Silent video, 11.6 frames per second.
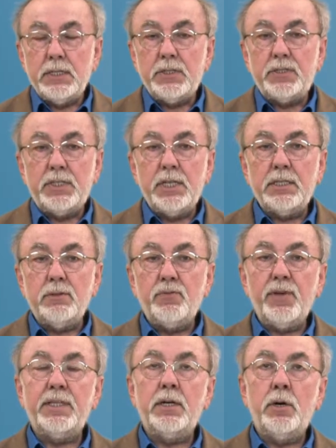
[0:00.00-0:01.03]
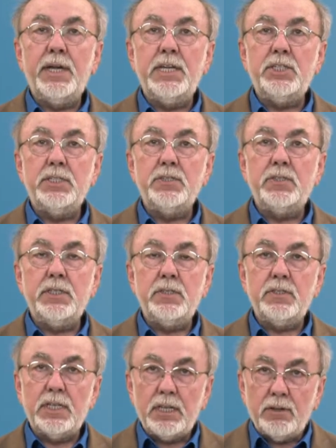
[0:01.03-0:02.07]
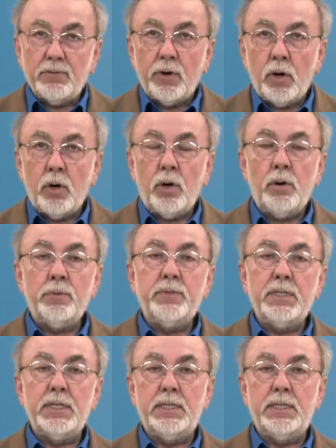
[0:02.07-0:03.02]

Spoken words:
state and federal agencies involved